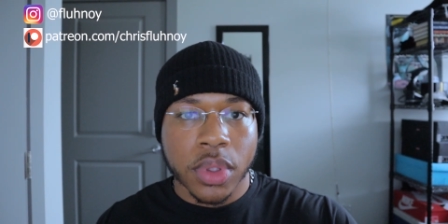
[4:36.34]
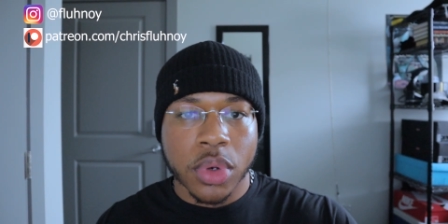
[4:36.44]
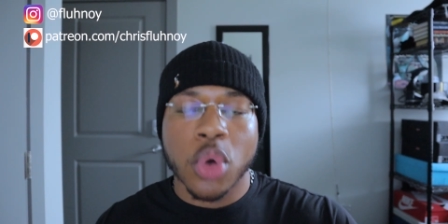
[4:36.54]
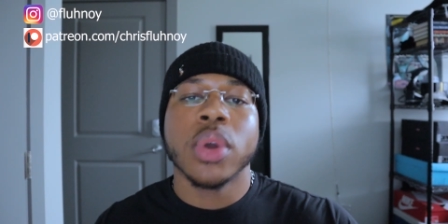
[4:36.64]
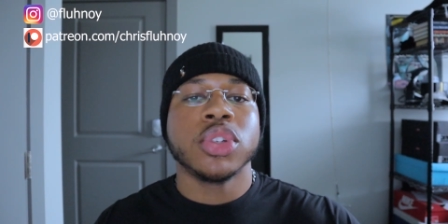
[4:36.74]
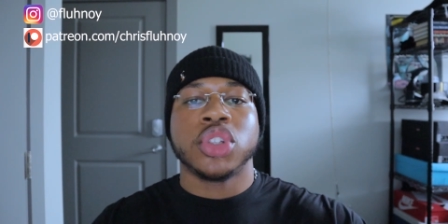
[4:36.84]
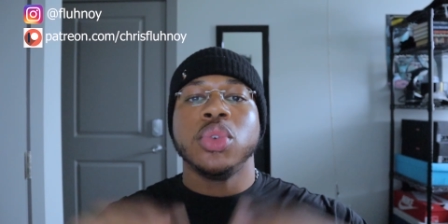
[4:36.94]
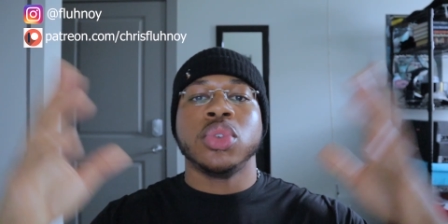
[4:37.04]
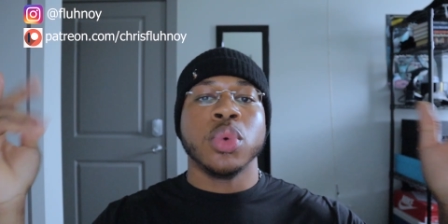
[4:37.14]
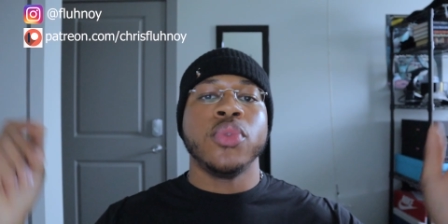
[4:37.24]
We'll just
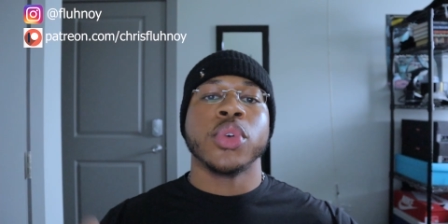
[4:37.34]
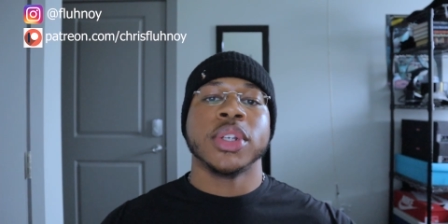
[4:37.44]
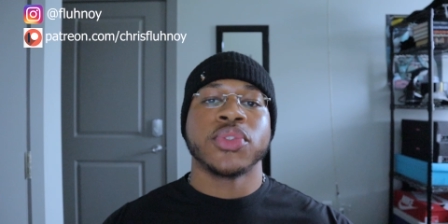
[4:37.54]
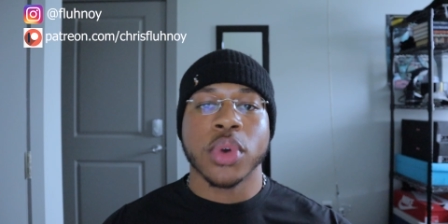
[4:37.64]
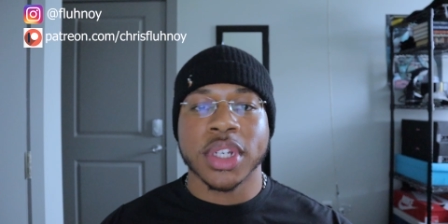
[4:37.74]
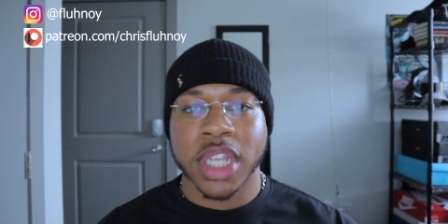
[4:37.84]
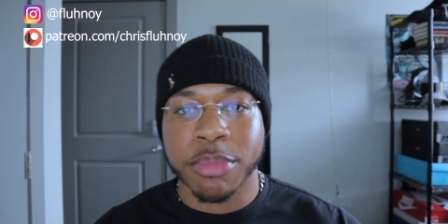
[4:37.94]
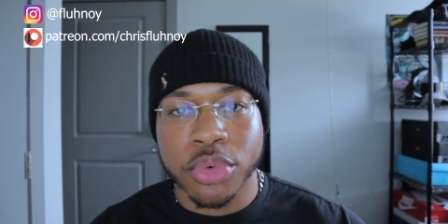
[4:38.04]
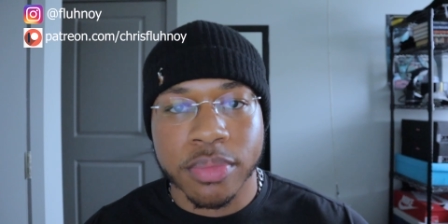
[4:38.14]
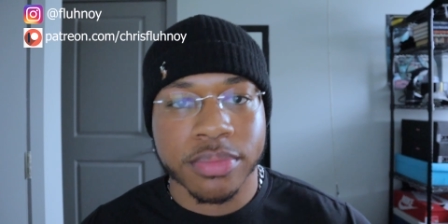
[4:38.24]
use Ruth's Chris, for
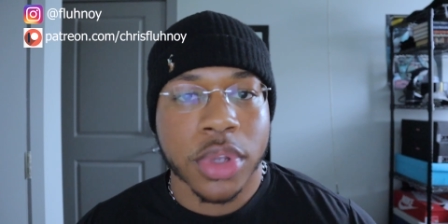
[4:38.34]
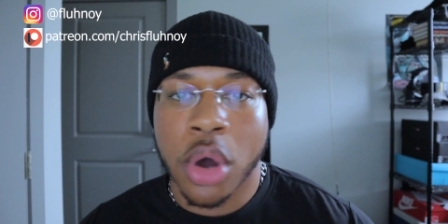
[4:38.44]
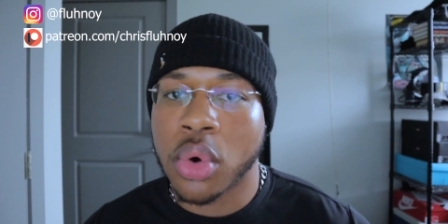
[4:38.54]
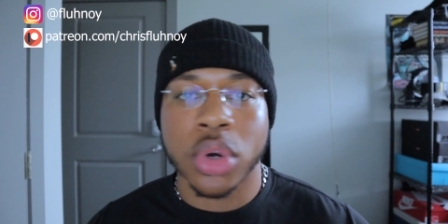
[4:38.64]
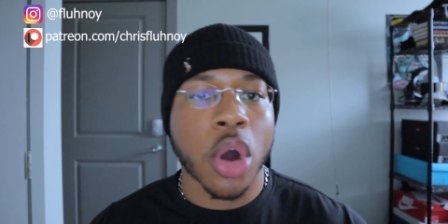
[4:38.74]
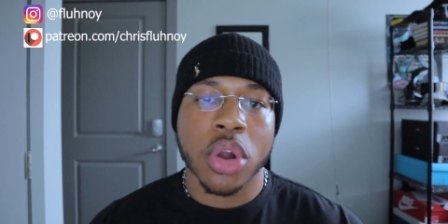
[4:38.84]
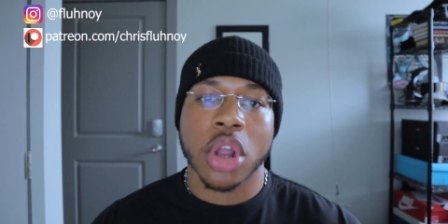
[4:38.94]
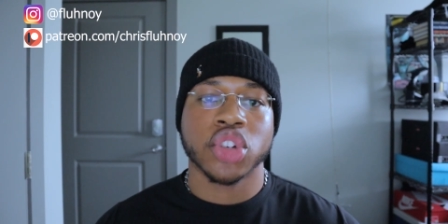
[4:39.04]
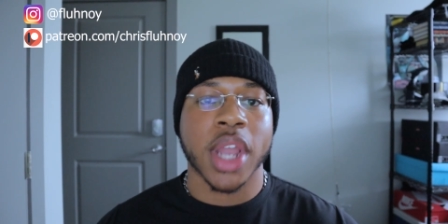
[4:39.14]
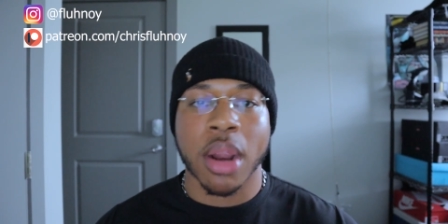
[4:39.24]
example. The whole
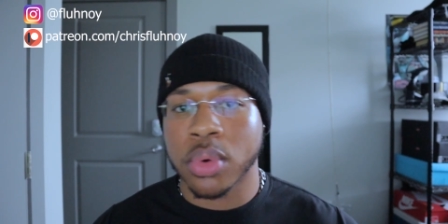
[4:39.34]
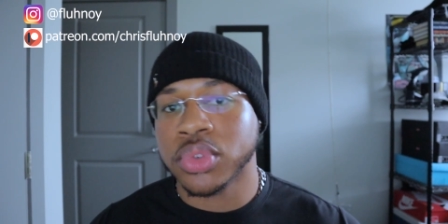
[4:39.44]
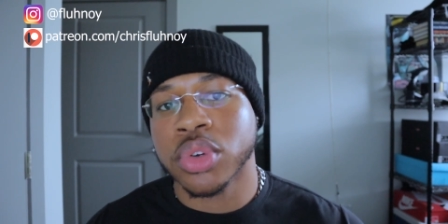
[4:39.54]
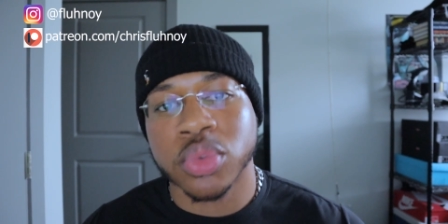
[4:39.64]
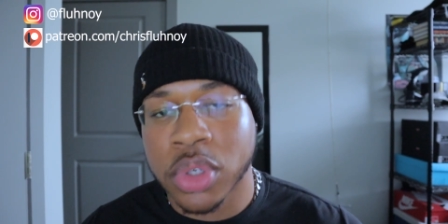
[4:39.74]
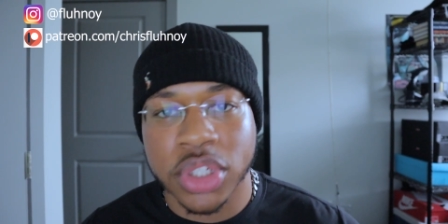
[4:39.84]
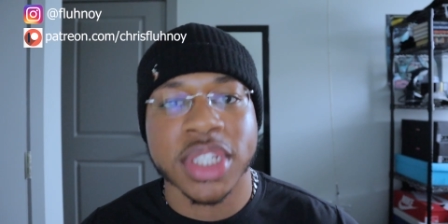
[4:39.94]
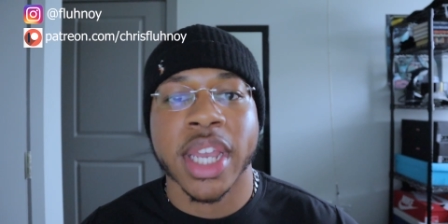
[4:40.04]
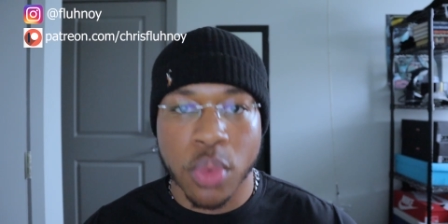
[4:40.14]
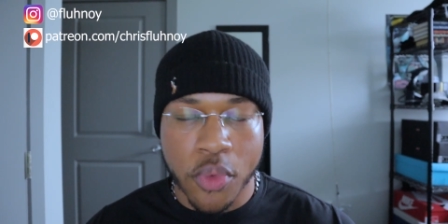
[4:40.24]
country got Ruth's Chris. We'll just
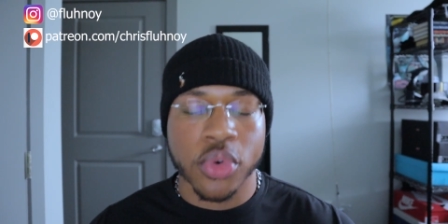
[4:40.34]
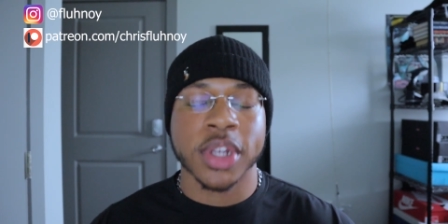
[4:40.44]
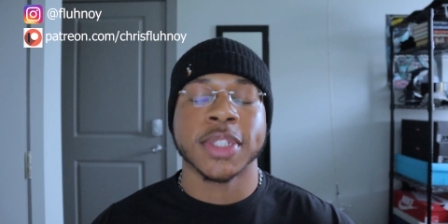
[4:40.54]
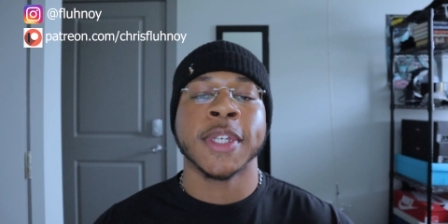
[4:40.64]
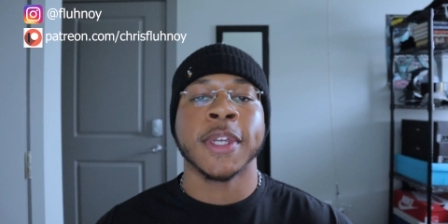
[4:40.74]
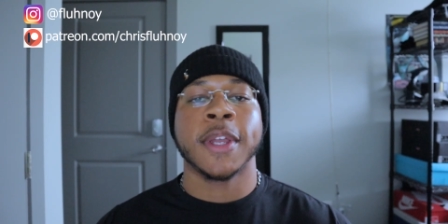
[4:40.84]
say Ruth's Chris.